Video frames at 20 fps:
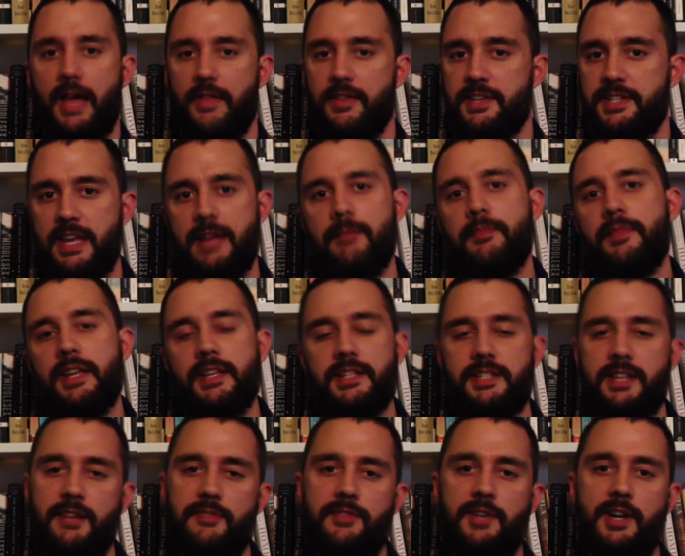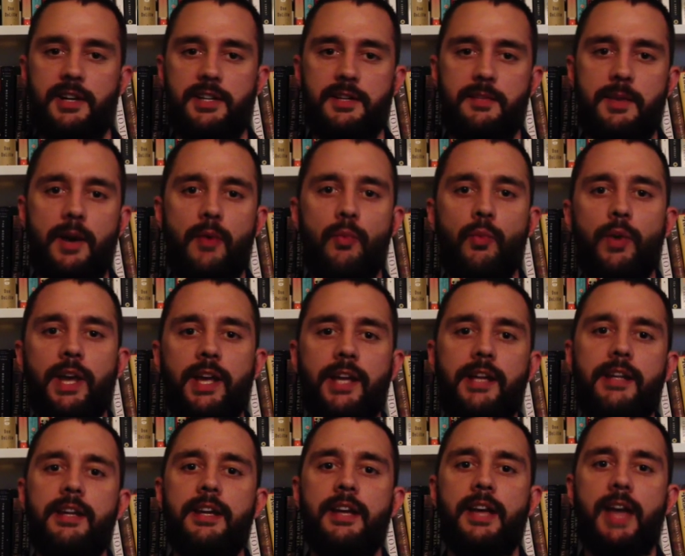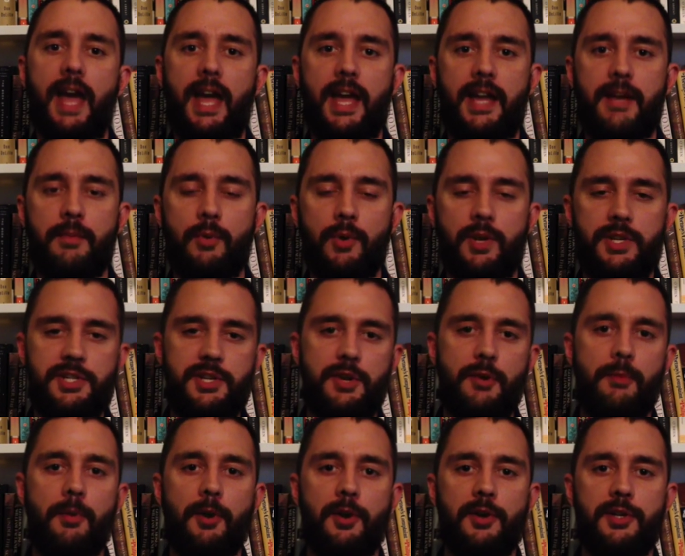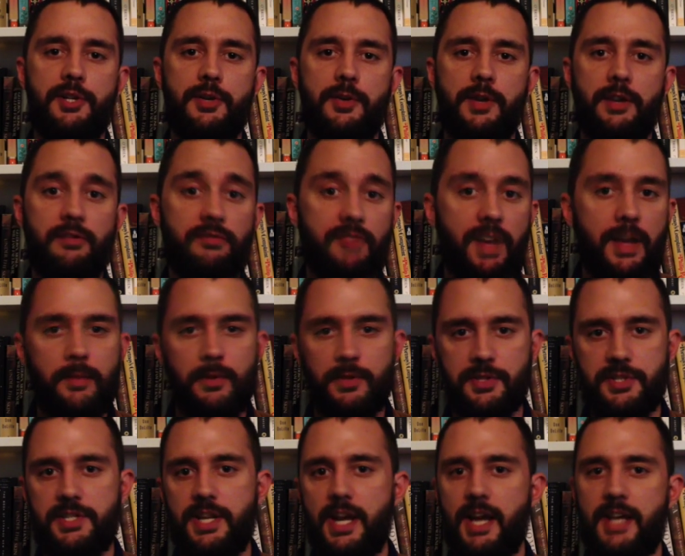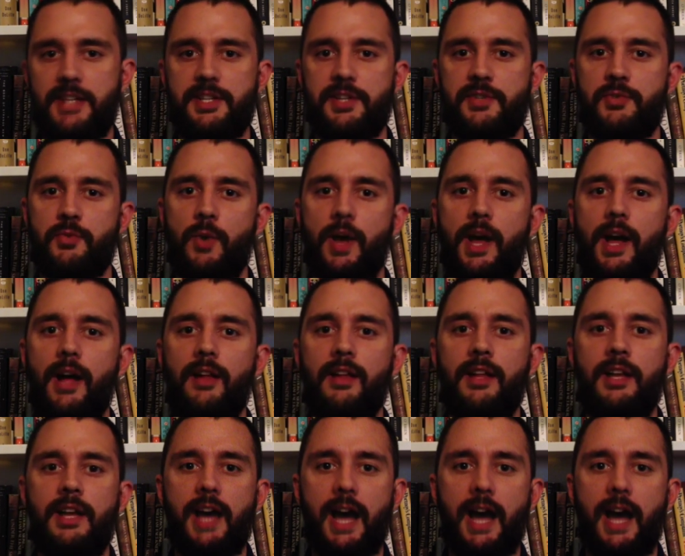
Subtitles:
The same things that I've talked about Wicked and Boy Snowbird doing, Fables does as well,